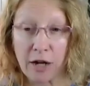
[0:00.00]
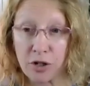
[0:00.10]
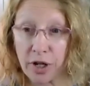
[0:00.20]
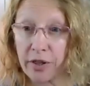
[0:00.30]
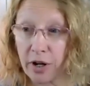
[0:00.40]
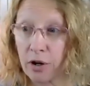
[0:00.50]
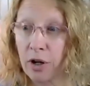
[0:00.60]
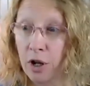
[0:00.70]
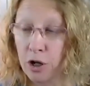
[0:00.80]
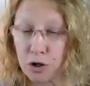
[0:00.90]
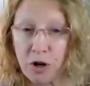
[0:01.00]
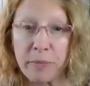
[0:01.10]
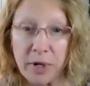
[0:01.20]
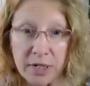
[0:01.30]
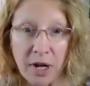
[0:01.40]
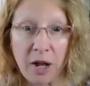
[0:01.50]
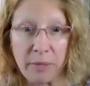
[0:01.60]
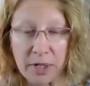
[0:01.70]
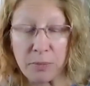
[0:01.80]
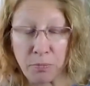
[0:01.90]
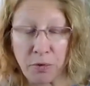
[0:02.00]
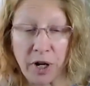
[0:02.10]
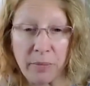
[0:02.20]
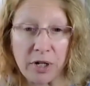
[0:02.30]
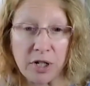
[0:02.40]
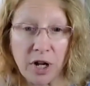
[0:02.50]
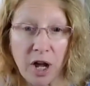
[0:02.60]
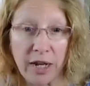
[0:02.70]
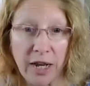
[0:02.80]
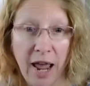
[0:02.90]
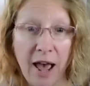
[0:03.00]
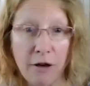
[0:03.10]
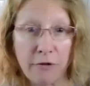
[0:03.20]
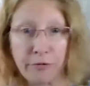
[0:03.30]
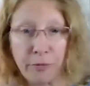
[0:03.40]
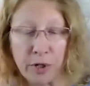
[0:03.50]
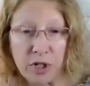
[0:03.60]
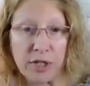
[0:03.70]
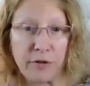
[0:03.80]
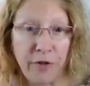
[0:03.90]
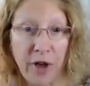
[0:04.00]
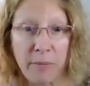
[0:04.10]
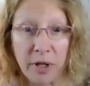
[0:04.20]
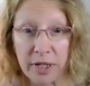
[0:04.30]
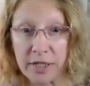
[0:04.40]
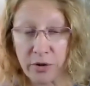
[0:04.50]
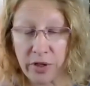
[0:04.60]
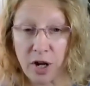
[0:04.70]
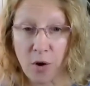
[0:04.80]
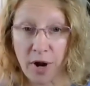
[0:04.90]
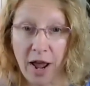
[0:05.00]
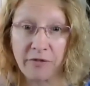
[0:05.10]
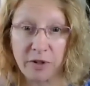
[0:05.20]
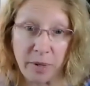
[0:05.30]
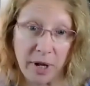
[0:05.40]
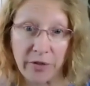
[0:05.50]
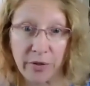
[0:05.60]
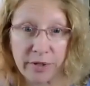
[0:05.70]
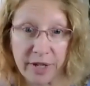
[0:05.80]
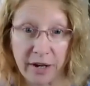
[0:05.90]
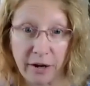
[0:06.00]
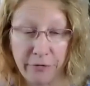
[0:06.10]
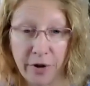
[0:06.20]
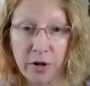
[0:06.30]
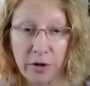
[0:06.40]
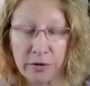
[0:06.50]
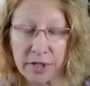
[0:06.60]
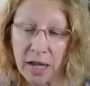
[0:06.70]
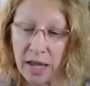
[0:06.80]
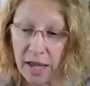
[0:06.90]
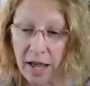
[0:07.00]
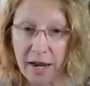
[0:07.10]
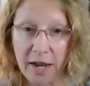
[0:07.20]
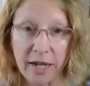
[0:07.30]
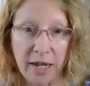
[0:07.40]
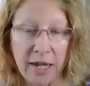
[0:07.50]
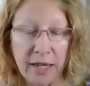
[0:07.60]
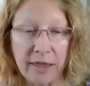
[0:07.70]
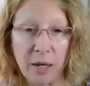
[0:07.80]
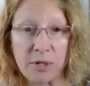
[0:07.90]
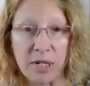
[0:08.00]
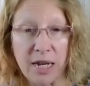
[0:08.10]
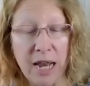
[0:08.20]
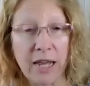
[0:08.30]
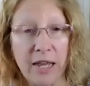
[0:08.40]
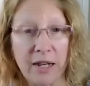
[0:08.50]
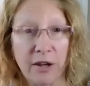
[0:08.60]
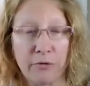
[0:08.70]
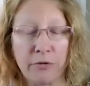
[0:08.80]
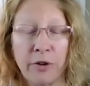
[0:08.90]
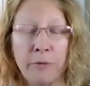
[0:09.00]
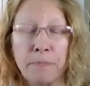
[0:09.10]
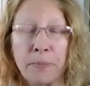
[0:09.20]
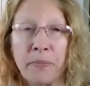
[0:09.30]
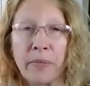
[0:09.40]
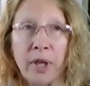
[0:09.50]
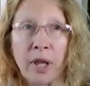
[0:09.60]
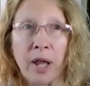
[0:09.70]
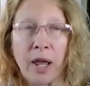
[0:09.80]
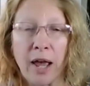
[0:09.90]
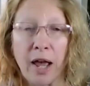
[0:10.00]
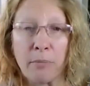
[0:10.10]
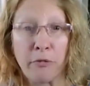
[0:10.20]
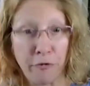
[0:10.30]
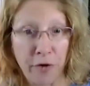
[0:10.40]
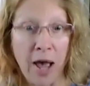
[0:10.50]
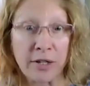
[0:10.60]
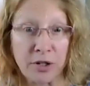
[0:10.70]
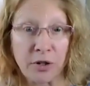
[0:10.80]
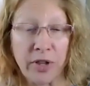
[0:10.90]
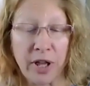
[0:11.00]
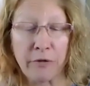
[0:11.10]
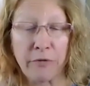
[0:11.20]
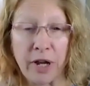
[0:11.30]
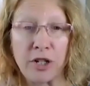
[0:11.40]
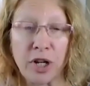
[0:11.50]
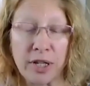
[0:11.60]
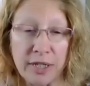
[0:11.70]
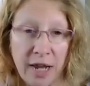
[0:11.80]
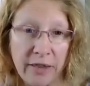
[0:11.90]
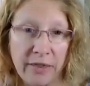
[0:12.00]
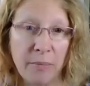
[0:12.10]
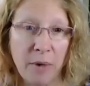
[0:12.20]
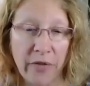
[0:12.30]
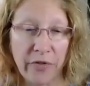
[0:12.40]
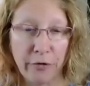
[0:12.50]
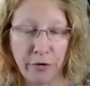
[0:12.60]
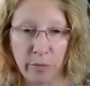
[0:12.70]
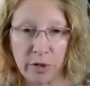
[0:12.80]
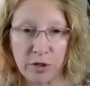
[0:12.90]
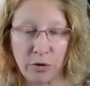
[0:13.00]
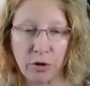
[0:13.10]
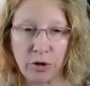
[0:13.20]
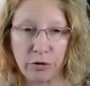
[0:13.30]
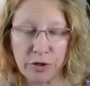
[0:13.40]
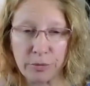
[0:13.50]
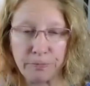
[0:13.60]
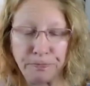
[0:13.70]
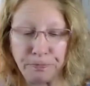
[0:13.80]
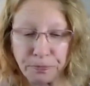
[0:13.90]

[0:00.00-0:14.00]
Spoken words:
Actually, their treatment time is pretty much cut in half, which is fabulous. So they don't have to be on those antifungals. And I can get them to negative faster than if I just had them on the pharmaceuticals.